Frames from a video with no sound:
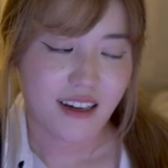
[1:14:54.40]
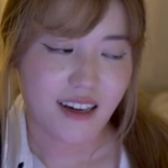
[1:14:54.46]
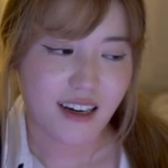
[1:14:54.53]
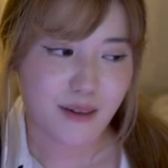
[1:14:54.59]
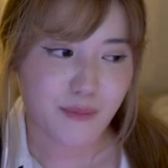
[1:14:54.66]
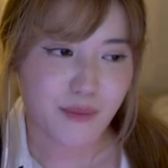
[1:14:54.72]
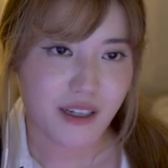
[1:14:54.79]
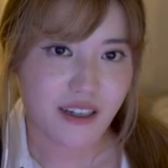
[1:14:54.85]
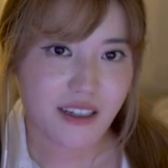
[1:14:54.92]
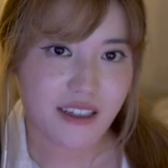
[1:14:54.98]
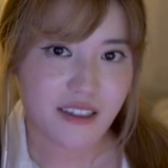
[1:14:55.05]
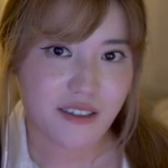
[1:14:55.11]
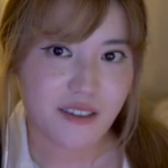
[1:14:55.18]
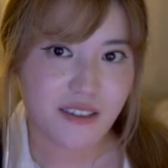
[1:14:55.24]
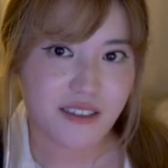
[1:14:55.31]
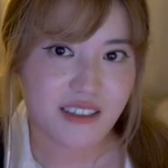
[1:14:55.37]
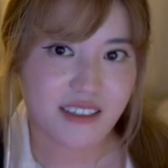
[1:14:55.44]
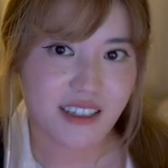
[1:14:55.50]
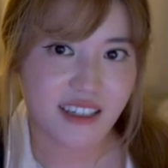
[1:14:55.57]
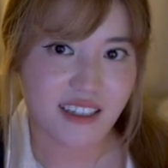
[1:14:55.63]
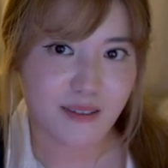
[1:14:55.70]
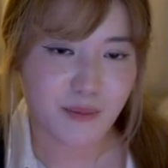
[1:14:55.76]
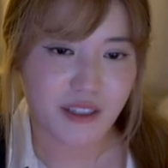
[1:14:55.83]
I'm not gonna
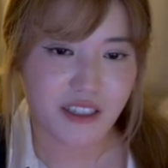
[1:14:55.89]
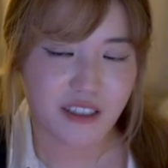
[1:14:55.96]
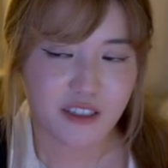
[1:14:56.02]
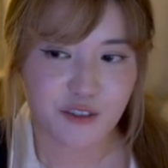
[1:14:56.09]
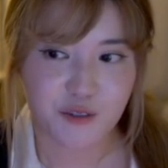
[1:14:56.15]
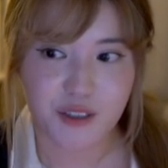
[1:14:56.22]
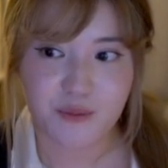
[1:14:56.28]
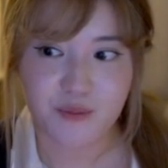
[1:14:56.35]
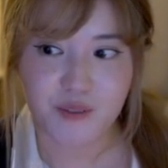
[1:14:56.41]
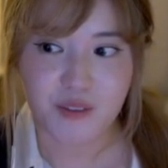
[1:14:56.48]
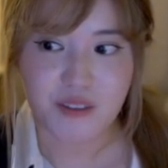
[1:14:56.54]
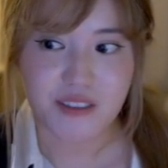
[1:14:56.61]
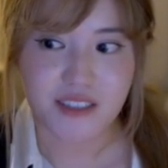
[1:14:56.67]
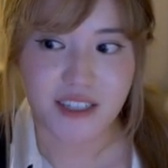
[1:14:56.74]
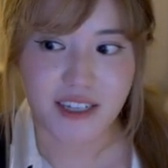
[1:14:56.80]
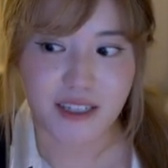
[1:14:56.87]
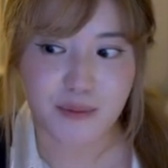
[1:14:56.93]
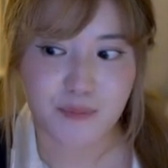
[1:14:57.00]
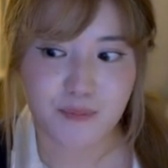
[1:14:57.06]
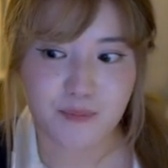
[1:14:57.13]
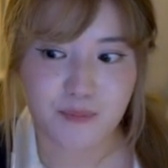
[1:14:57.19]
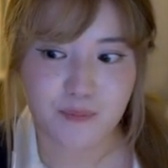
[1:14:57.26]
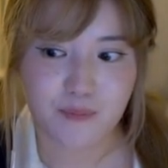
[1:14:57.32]
say I'm gonna stream full
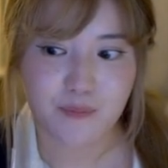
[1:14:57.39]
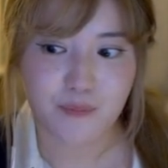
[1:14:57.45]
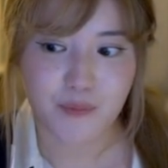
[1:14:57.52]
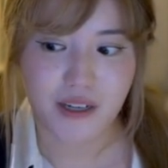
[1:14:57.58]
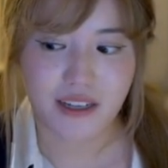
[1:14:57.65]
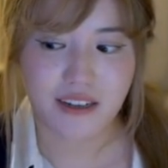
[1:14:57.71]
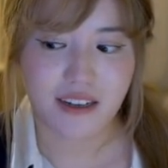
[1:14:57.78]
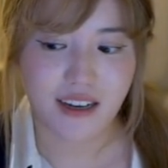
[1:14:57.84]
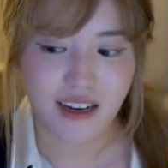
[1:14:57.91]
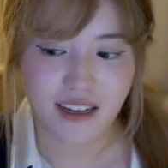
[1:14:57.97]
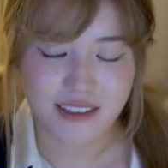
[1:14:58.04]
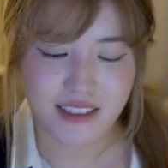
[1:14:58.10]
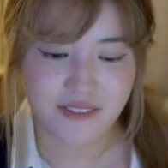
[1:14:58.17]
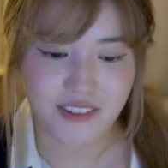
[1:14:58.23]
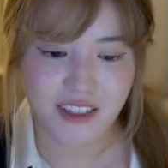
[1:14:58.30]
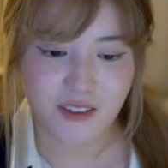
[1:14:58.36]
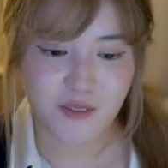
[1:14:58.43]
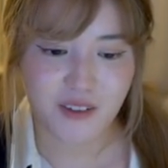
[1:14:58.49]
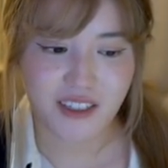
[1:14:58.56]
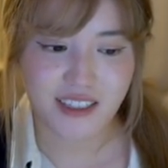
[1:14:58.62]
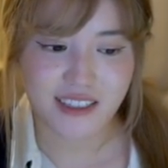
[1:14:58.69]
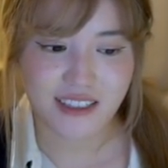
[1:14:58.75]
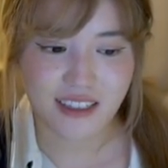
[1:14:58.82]
time, but I definitely
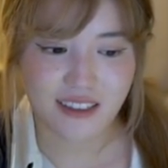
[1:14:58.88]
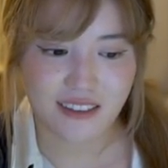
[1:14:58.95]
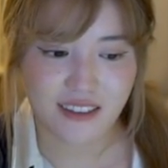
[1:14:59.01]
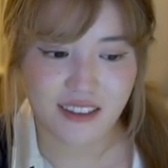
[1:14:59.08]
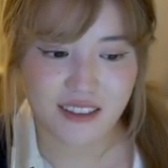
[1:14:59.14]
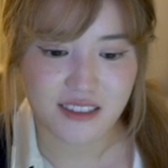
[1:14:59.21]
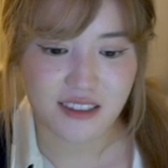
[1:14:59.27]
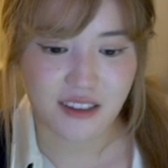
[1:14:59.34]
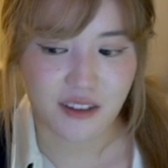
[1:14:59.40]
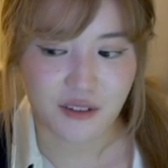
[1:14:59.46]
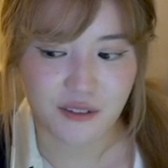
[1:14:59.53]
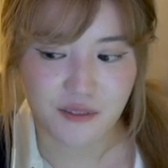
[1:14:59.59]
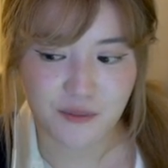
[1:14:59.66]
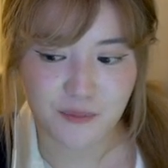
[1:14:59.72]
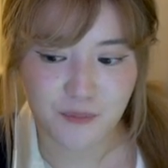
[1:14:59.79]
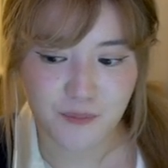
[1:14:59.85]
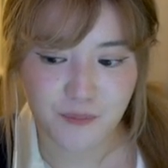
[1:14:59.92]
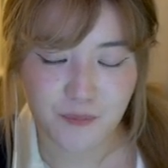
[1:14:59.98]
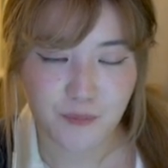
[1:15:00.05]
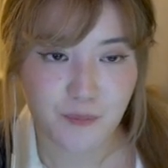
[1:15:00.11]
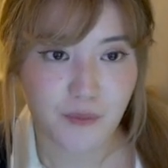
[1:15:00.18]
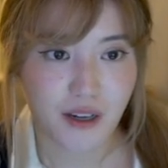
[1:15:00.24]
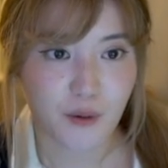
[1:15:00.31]
want to take things slow.
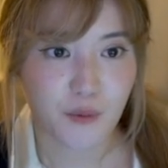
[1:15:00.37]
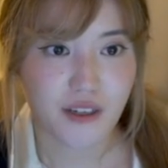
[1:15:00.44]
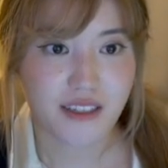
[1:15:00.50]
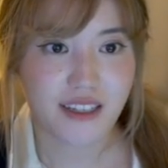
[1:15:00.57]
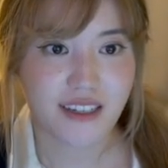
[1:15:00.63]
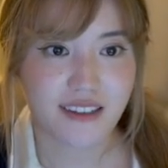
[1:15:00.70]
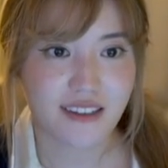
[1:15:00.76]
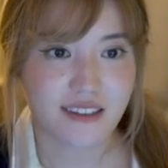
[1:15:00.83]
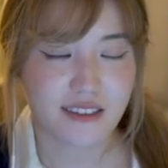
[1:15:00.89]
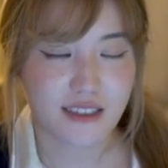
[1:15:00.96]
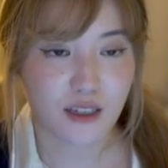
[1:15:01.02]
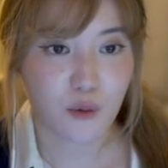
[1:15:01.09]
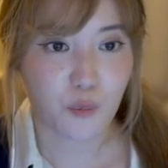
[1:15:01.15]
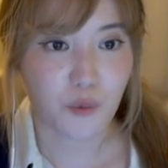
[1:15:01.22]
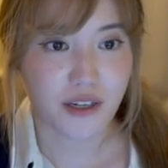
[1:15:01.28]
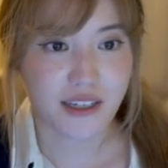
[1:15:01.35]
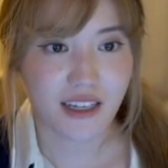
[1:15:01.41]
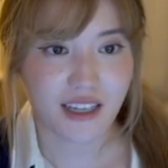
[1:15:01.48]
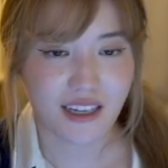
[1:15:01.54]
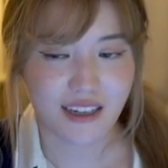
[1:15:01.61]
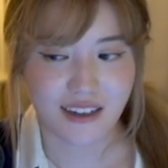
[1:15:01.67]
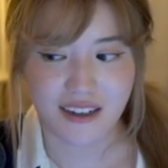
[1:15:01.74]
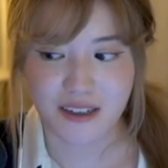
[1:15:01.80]
I want to take things like one day at
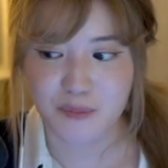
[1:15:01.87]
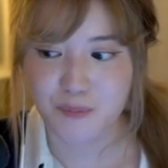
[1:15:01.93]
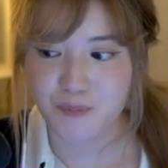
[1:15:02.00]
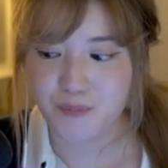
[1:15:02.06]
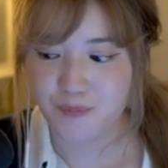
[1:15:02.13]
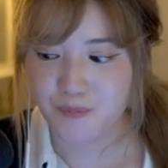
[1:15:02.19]
a time.